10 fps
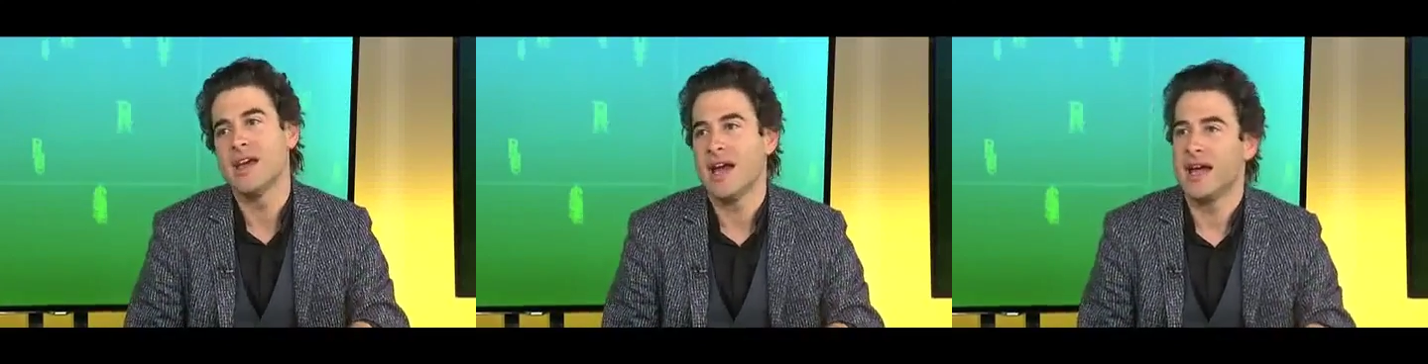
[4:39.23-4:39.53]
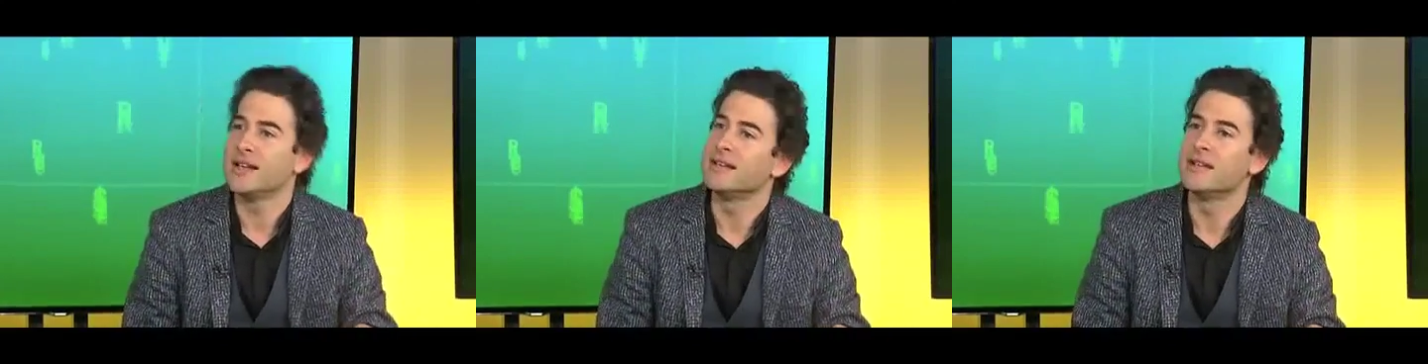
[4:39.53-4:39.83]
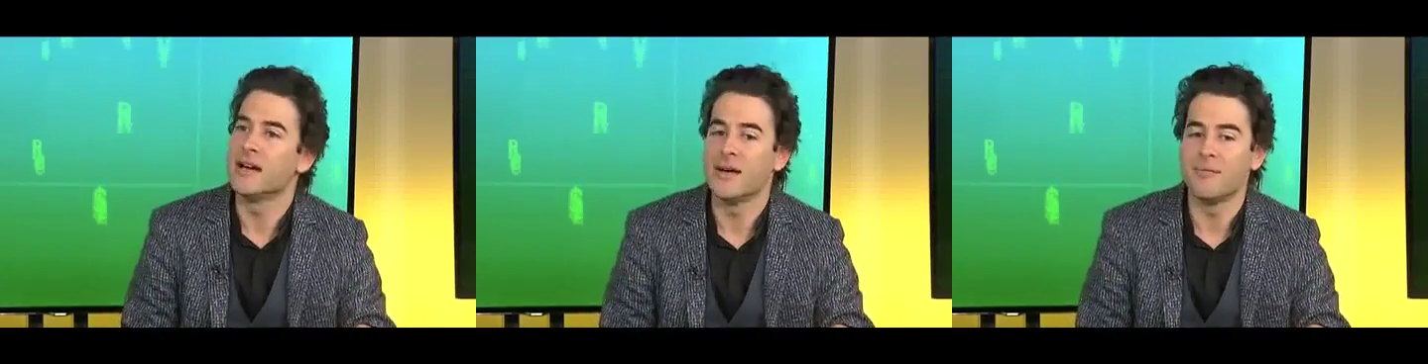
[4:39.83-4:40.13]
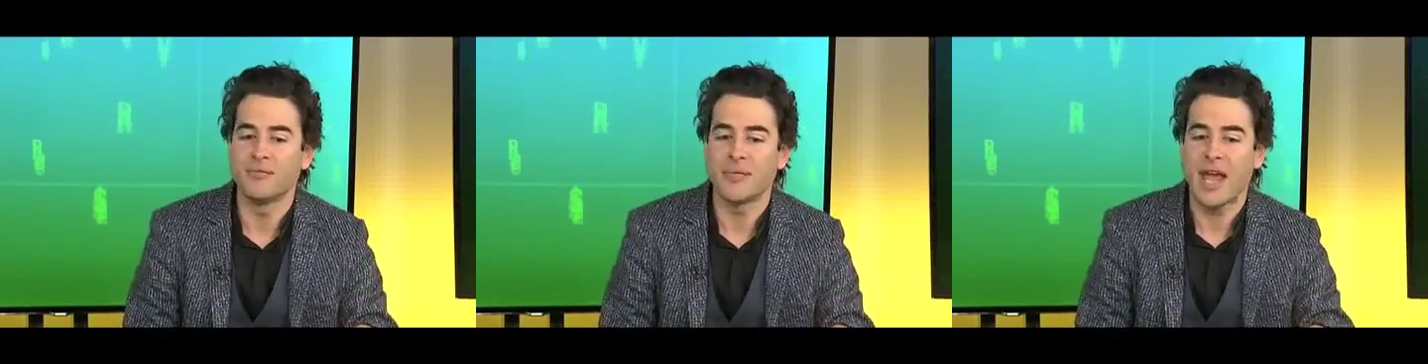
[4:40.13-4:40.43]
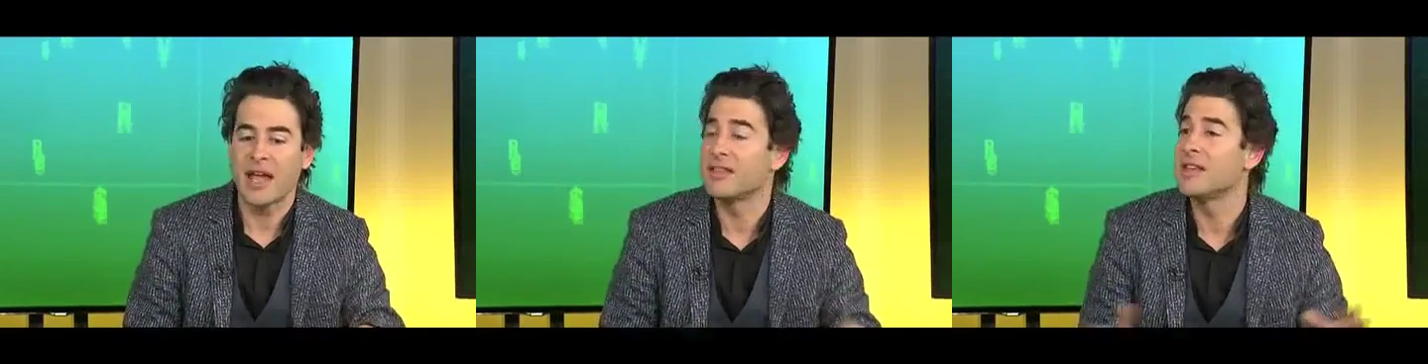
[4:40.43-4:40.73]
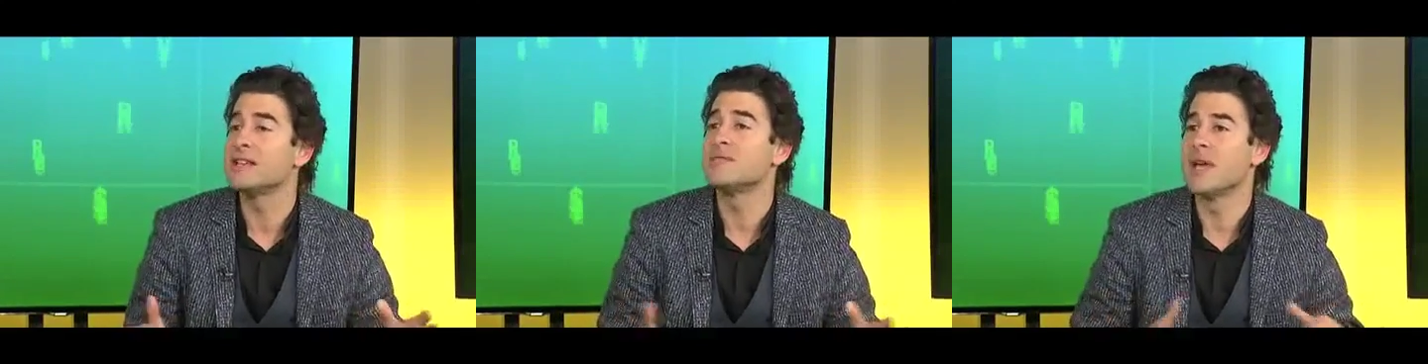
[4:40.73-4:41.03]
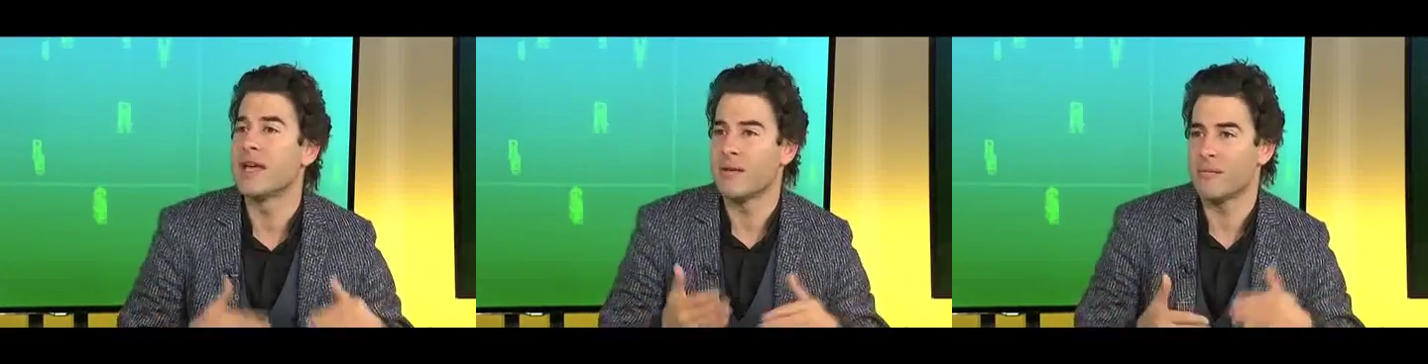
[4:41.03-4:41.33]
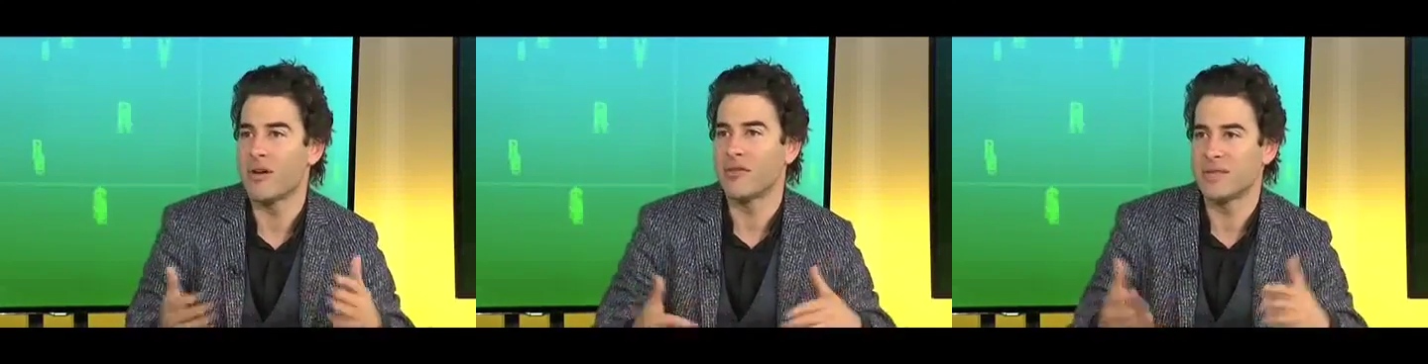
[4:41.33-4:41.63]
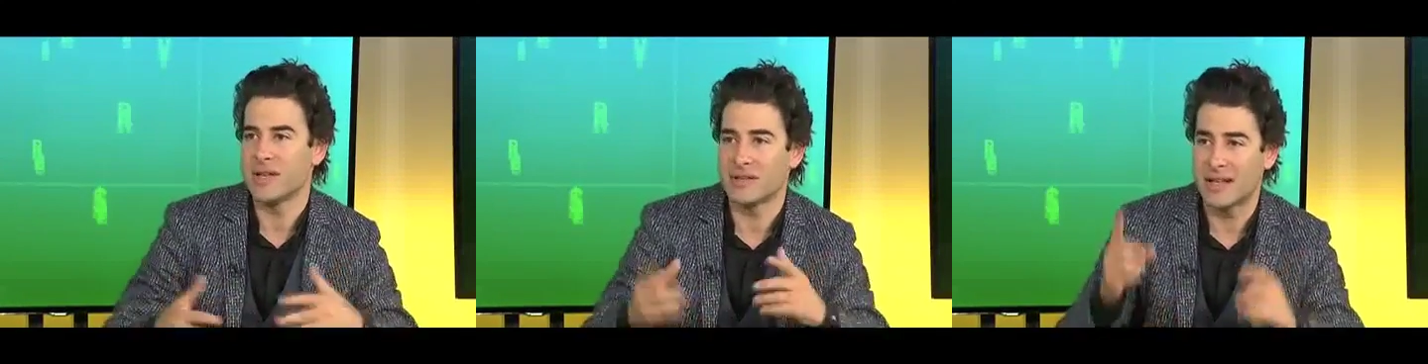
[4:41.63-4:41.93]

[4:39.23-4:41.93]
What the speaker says: and things become of themselves.